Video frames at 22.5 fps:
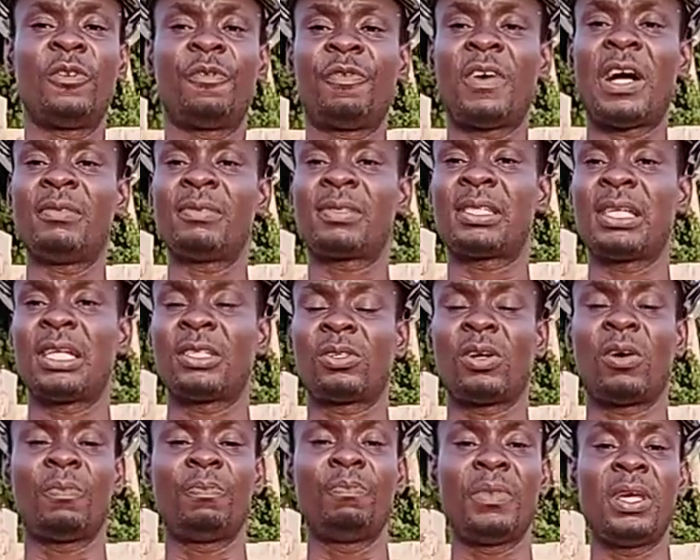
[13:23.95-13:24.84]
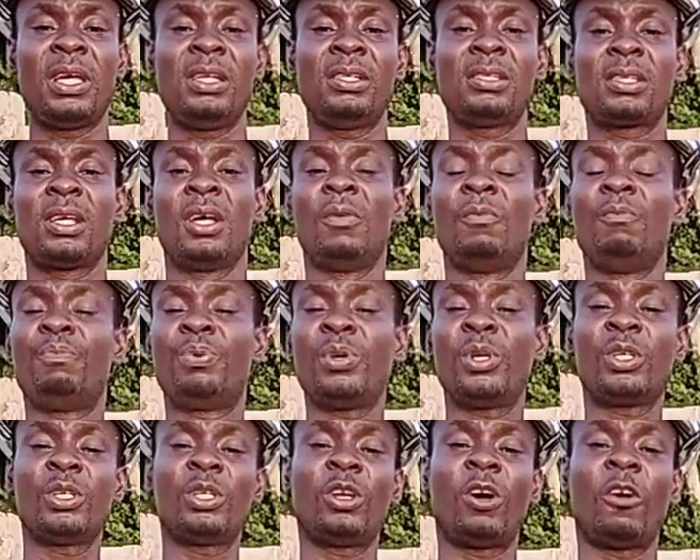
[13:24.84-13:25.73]
Farm setup means
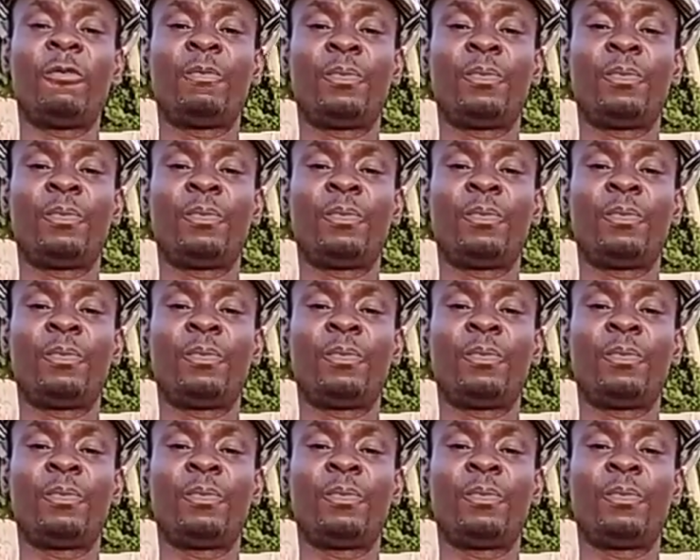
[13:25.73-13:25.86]
building of